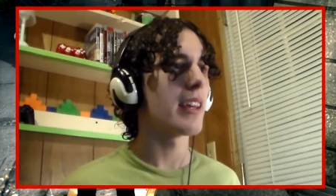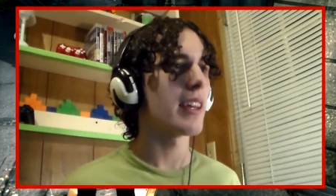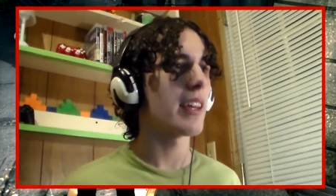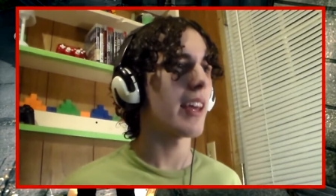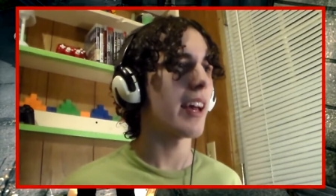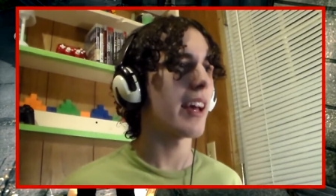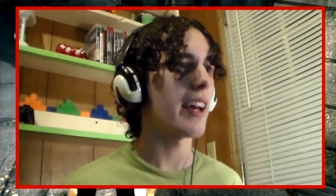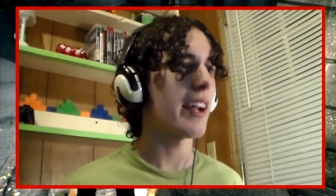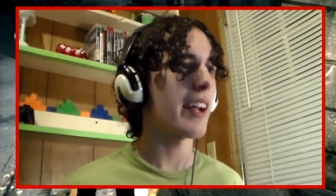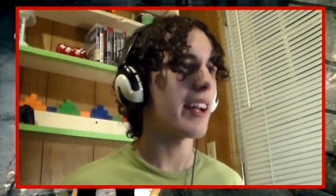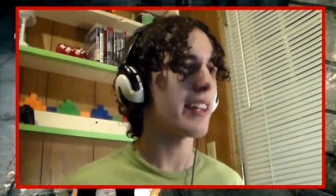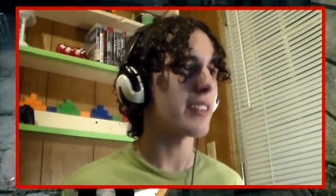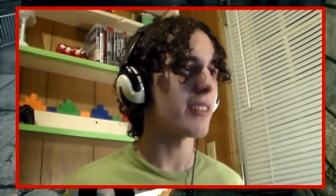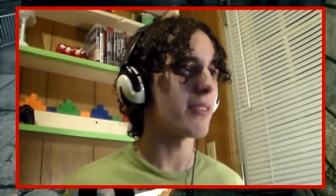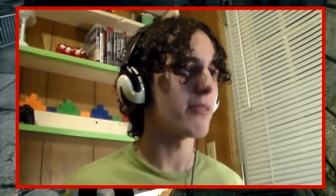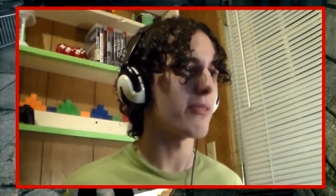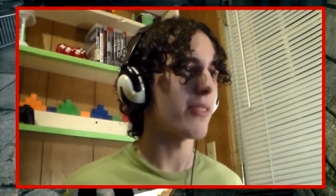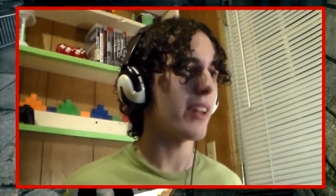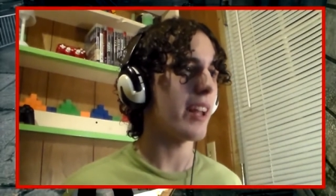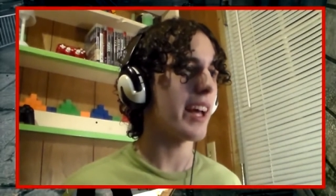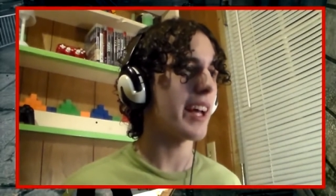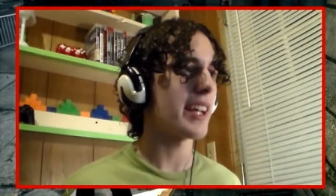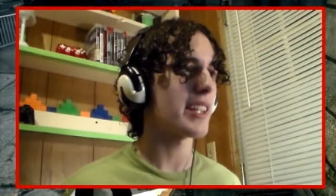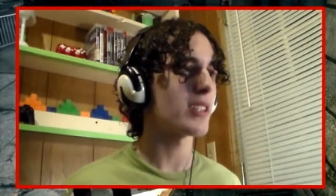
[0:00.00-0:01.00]
get out the
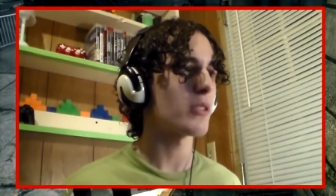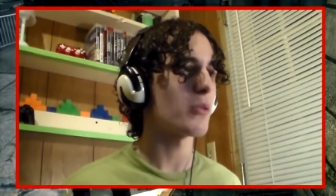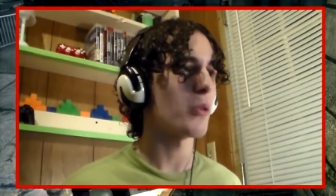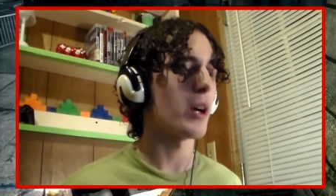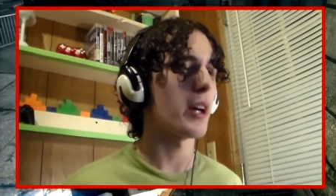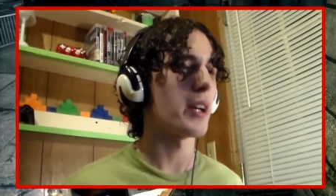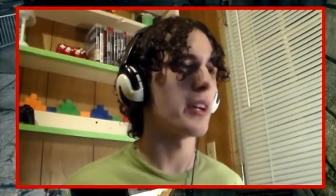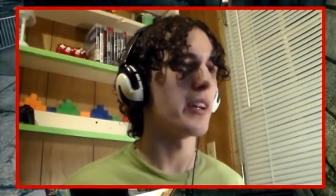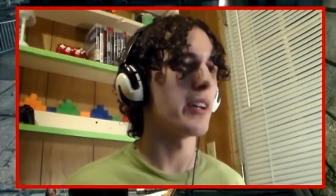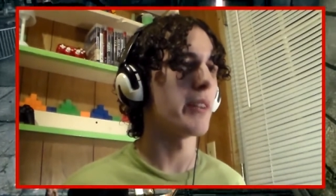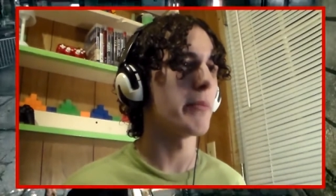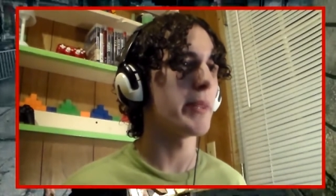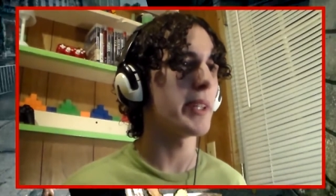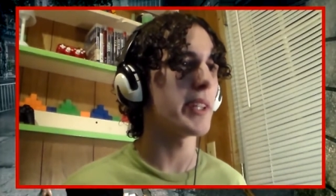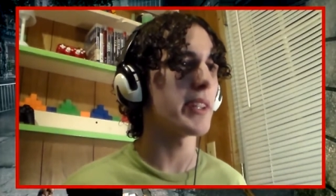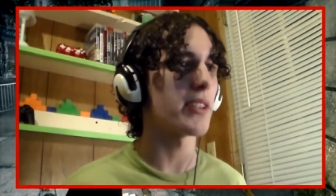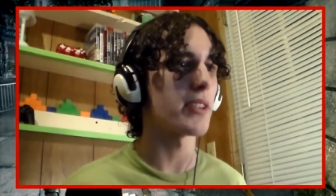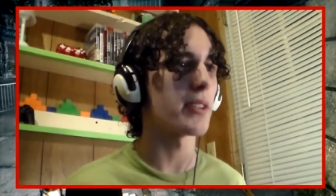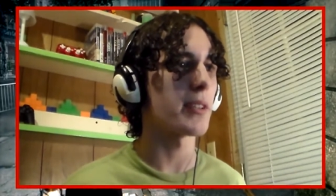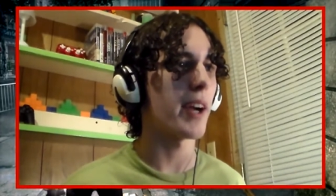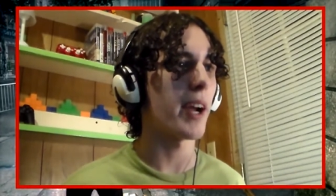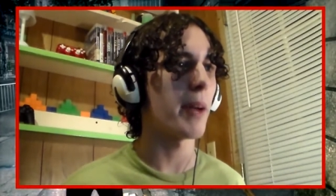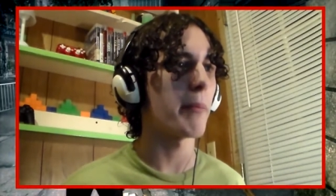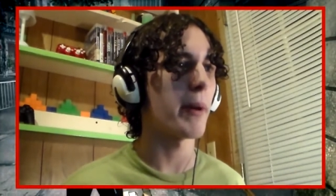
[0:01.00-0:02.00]
fly swatter and beat
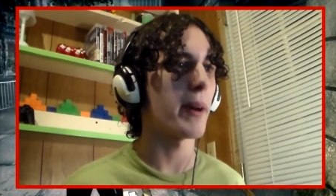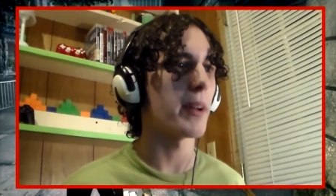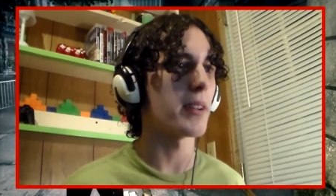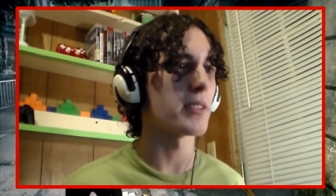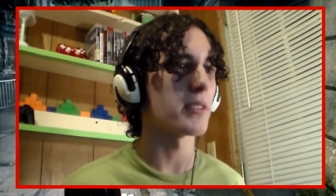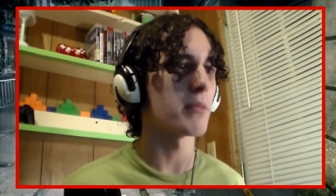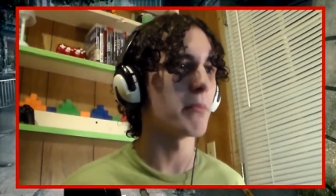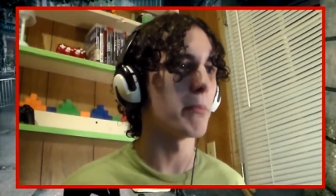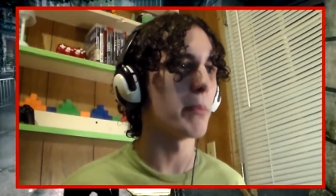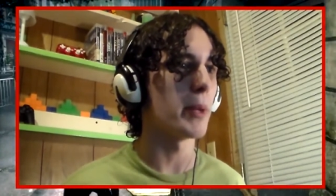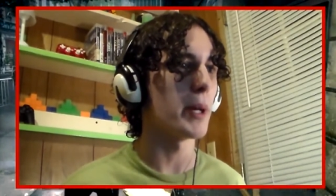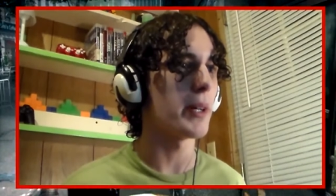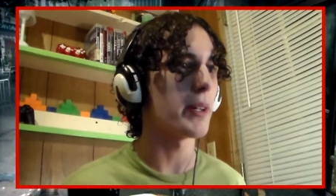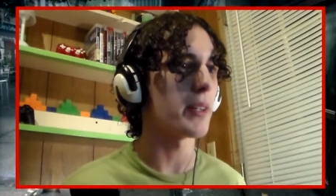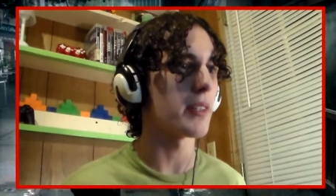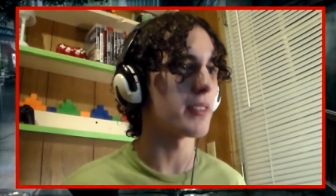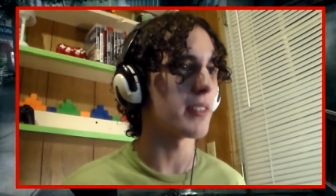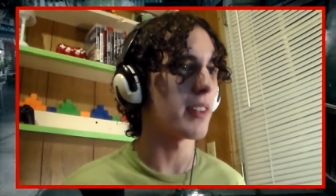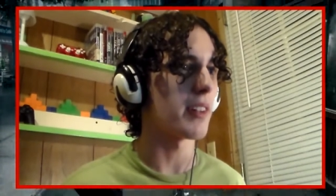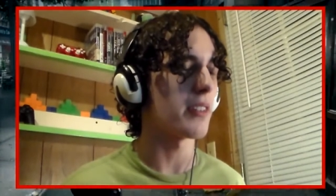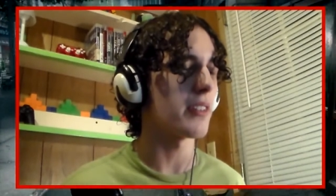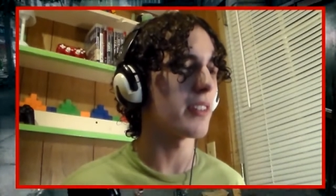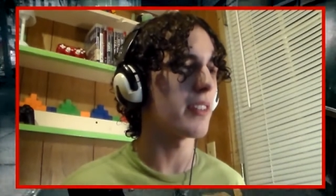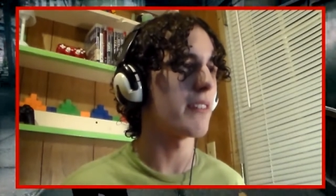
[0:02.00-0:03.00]
the crap out of some
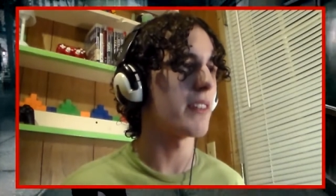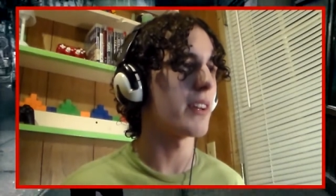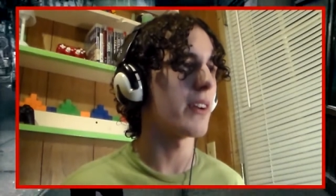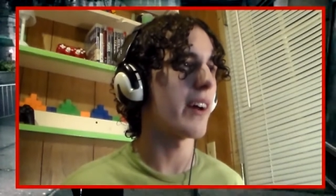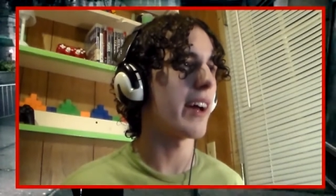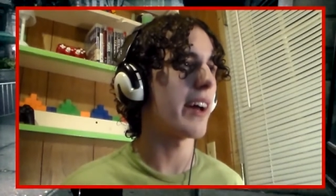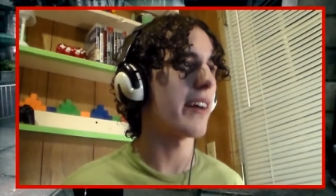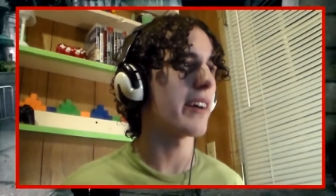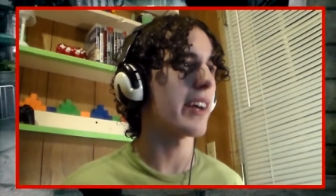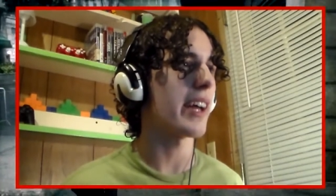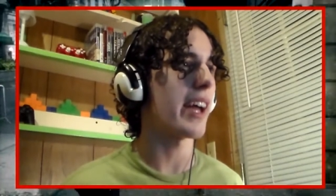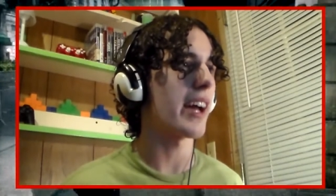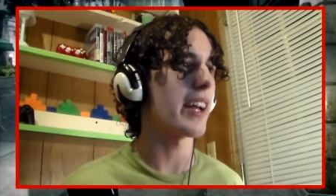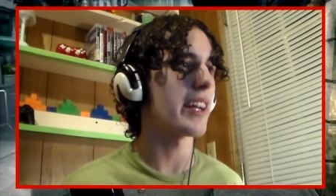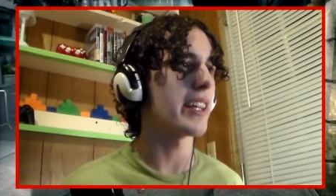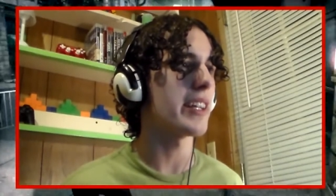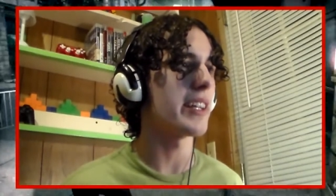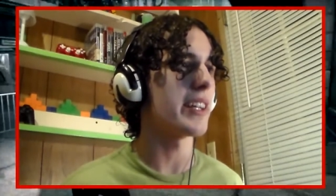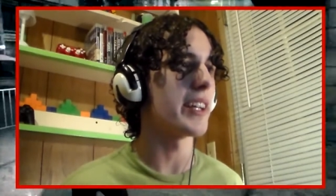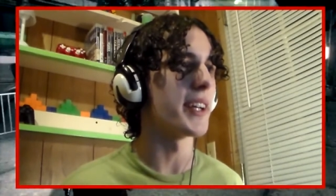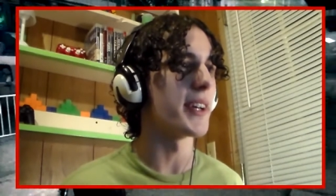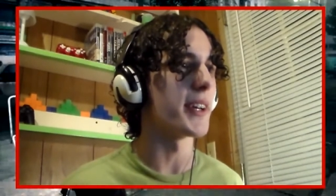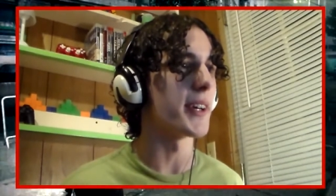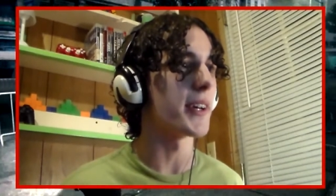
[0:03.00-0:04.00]
bugs. I don't even know how it got
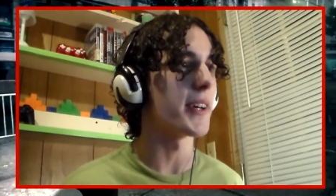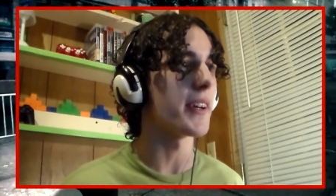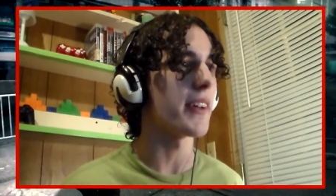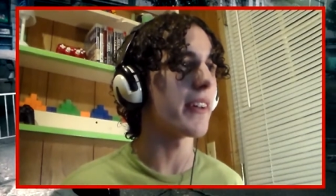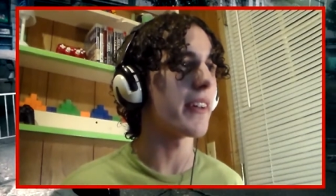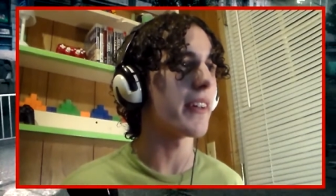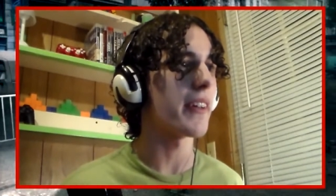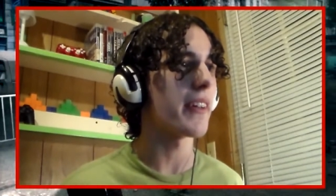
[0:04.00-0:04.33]
in here.